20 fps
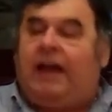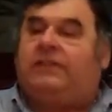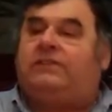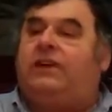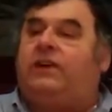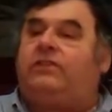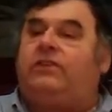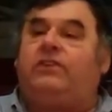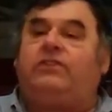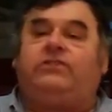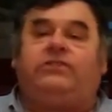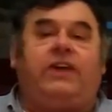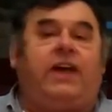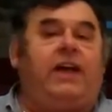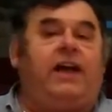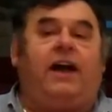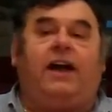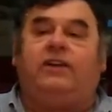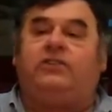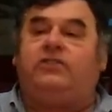It doesn't
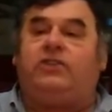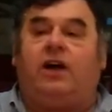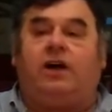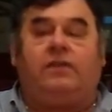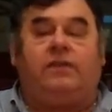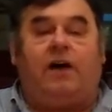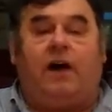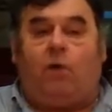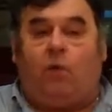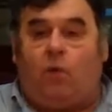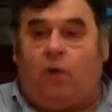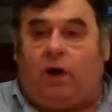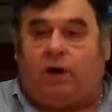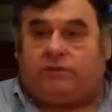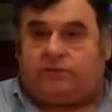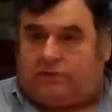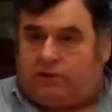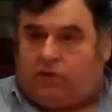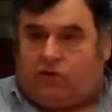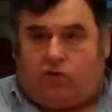say, I shall not
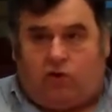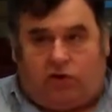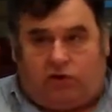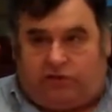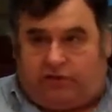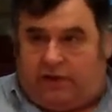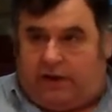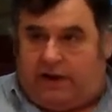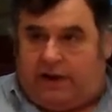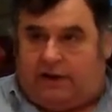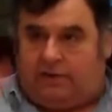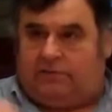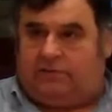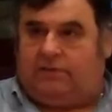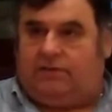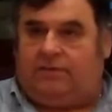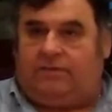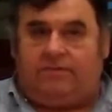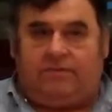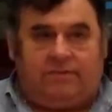want. Cross that out.
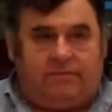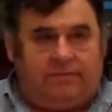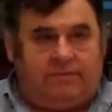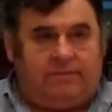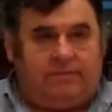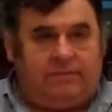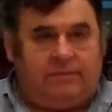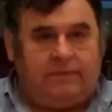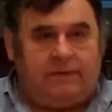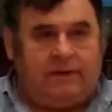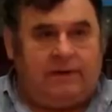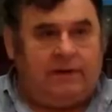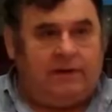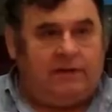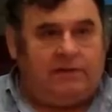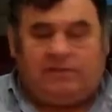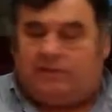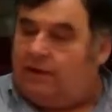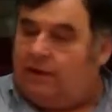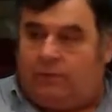
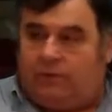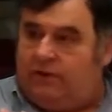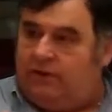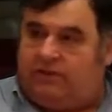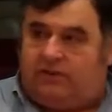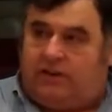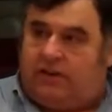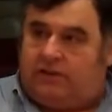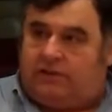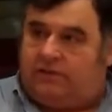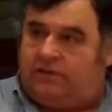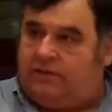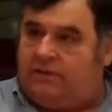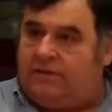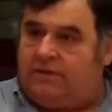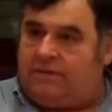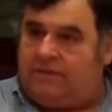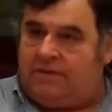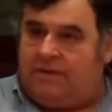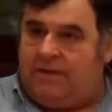It's not what it says.